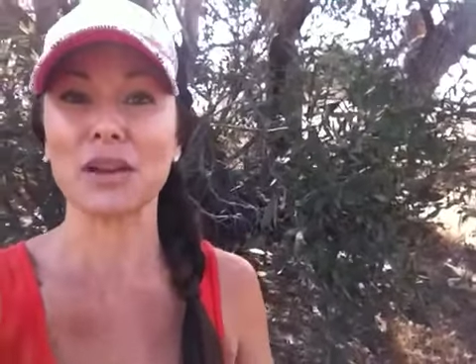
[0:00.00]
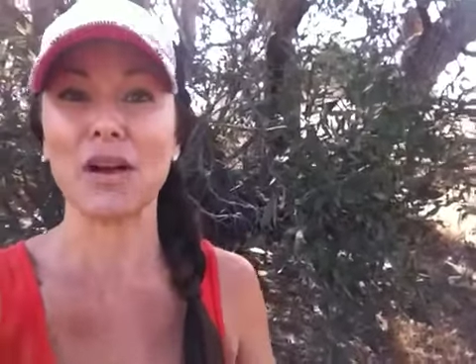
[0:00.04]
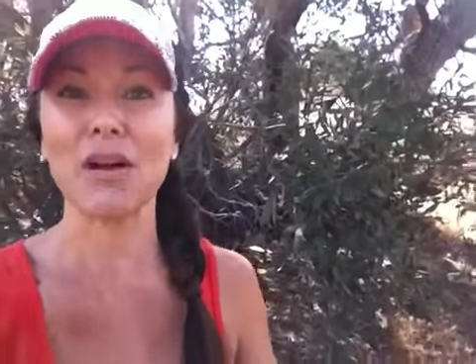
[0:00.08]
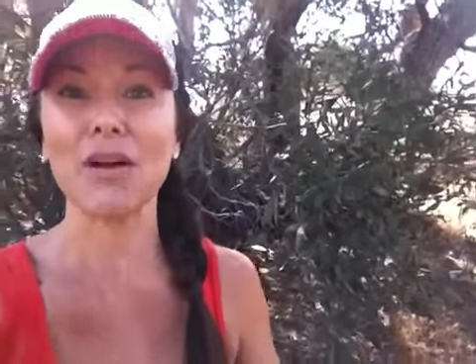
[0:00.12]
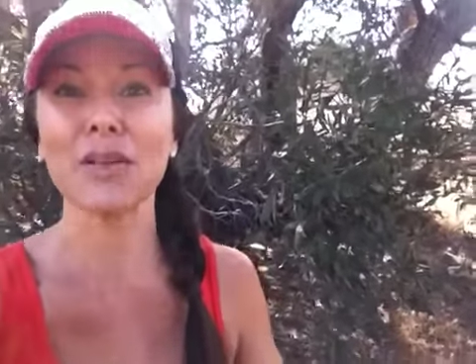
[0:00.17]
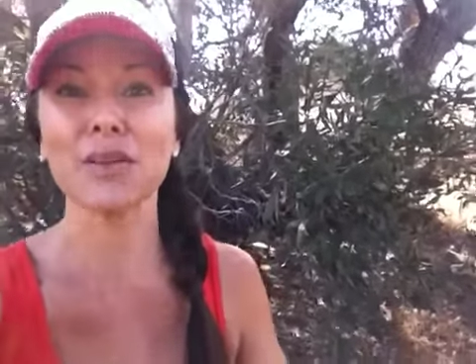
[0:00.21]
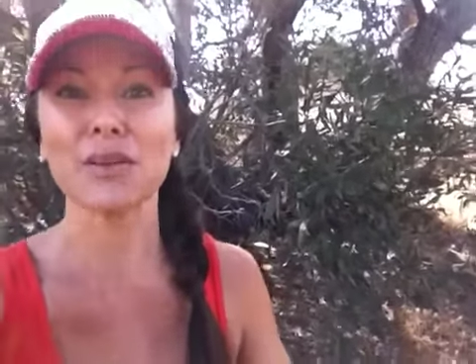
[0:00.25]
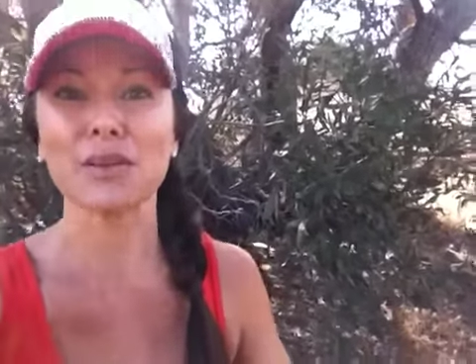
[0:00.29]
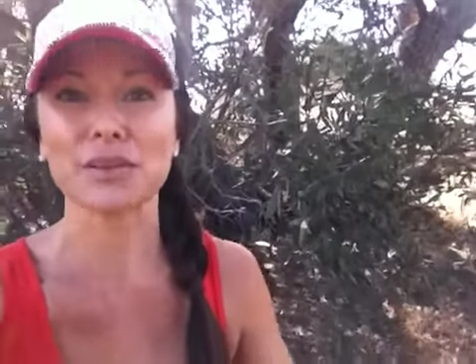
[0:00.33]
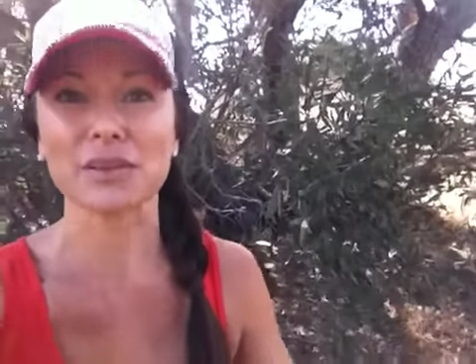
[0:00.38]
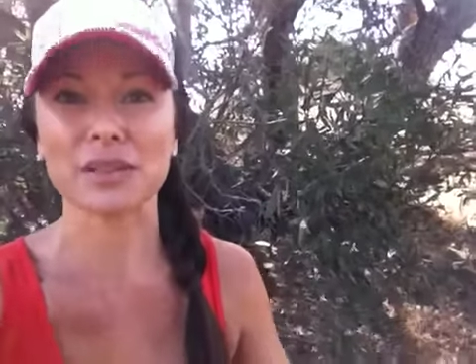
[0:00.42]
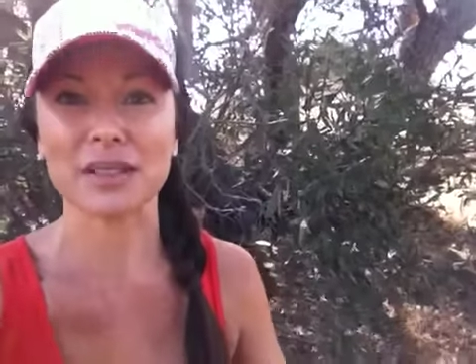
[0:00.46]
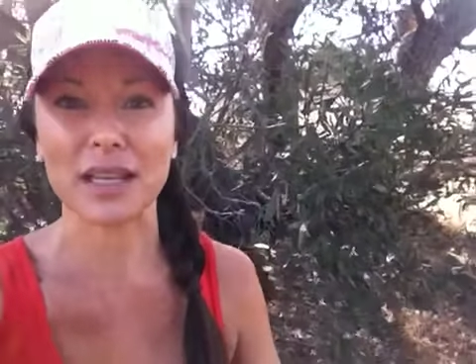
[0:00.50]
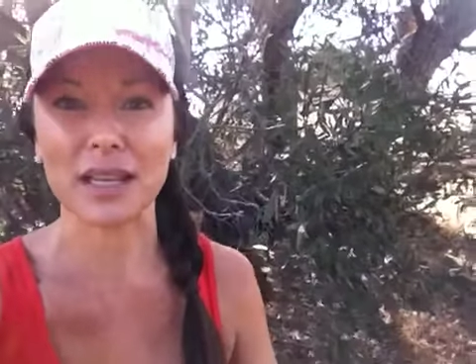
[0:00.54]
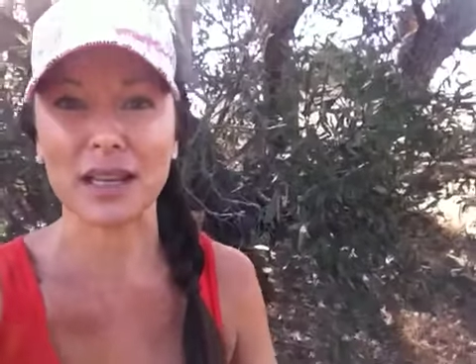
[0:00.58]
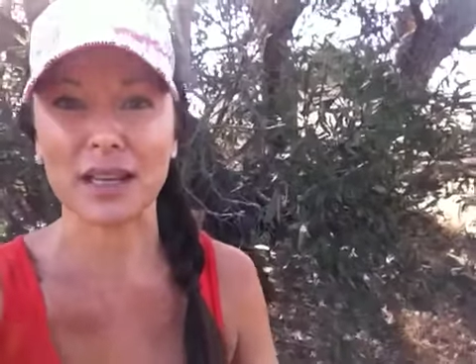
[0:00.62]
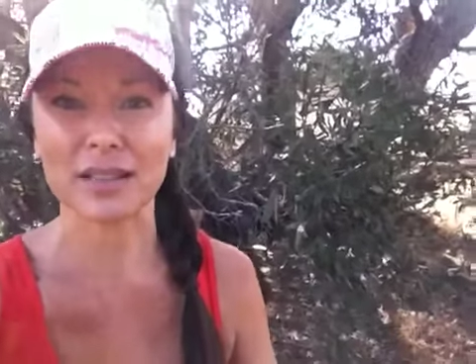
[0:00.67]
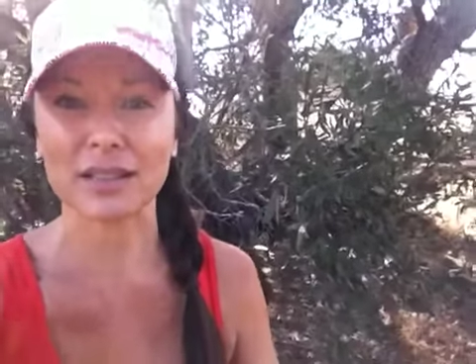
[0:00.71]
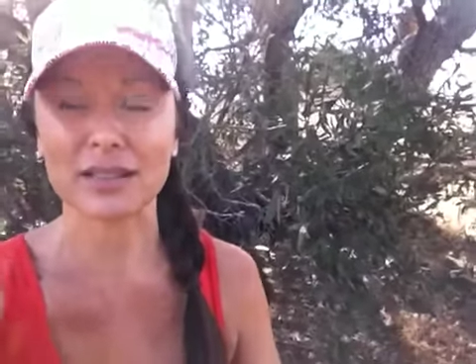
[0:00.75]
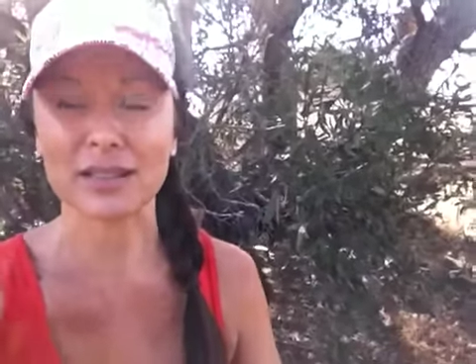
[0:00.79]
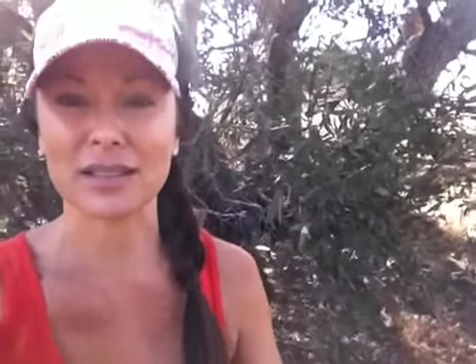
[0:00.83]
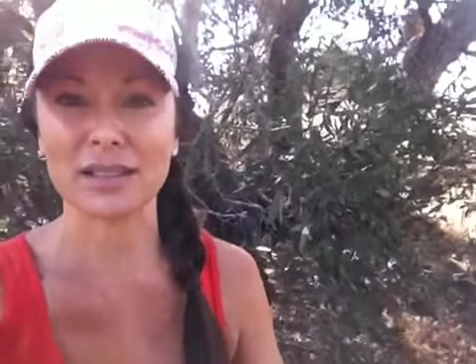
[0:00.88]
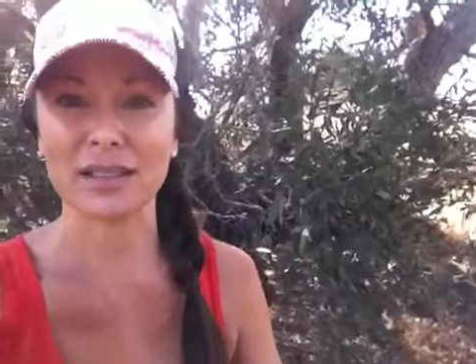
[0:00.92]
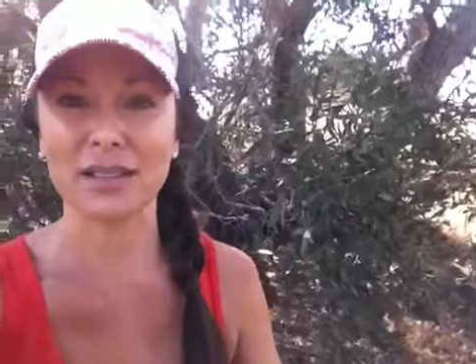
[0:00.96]
all those
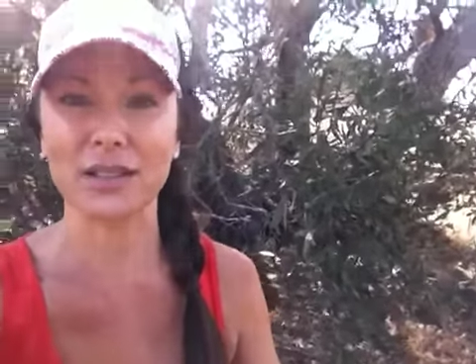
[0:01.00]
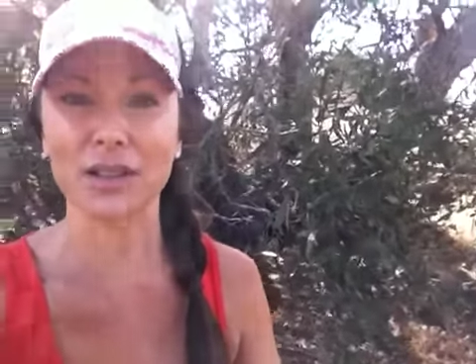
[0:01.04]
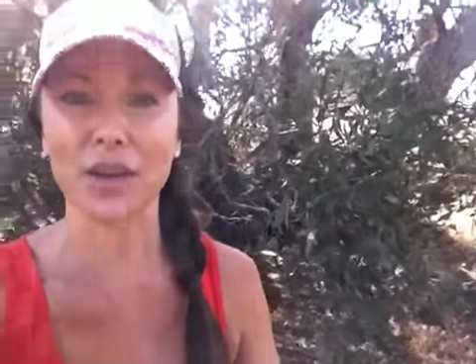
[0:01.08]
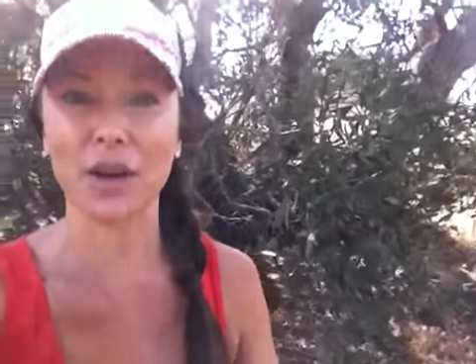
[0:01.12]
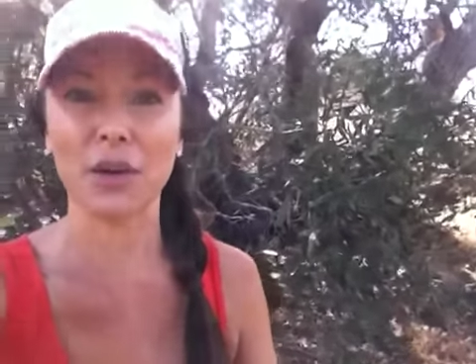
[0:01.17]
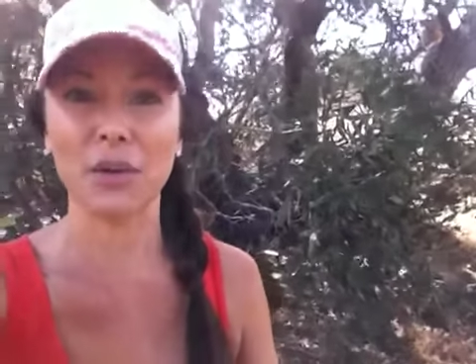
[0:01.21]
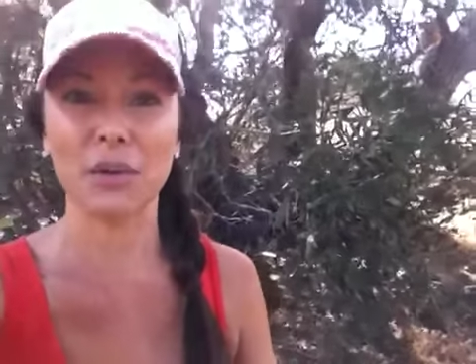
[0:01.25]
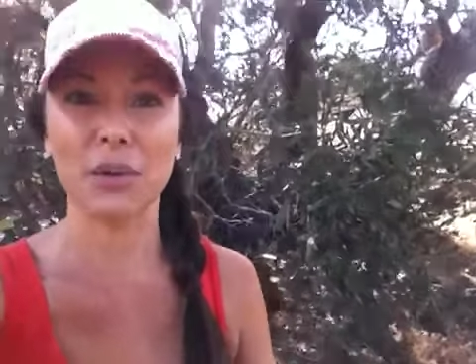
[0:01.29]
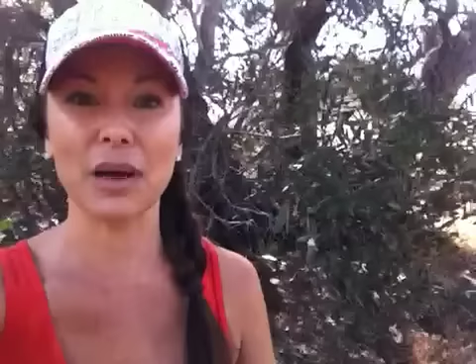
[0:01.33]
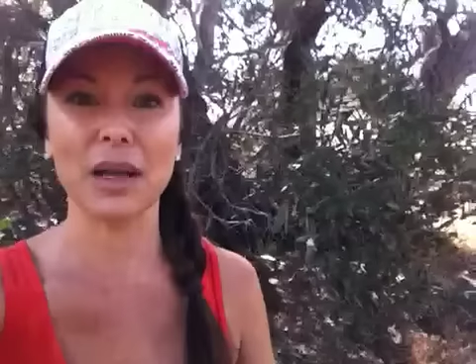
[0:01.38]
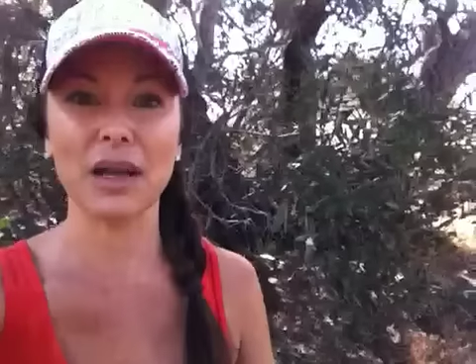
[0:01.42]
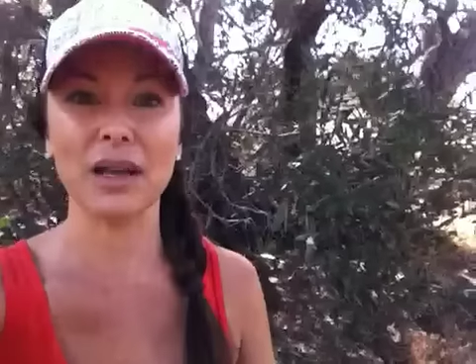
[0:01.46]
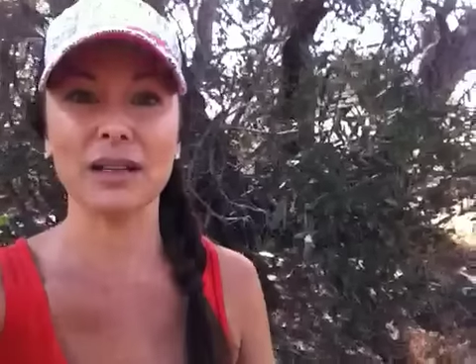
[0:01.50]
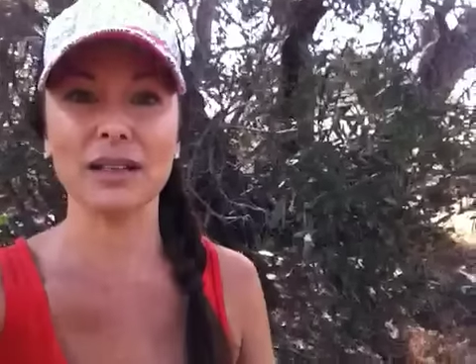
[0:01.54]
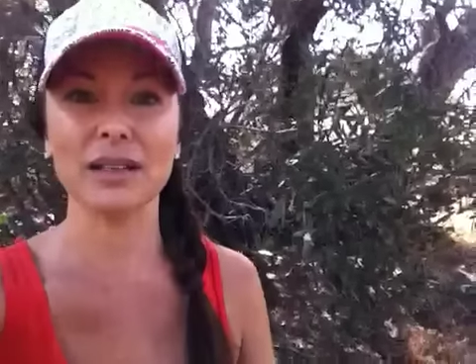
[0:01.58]
things you know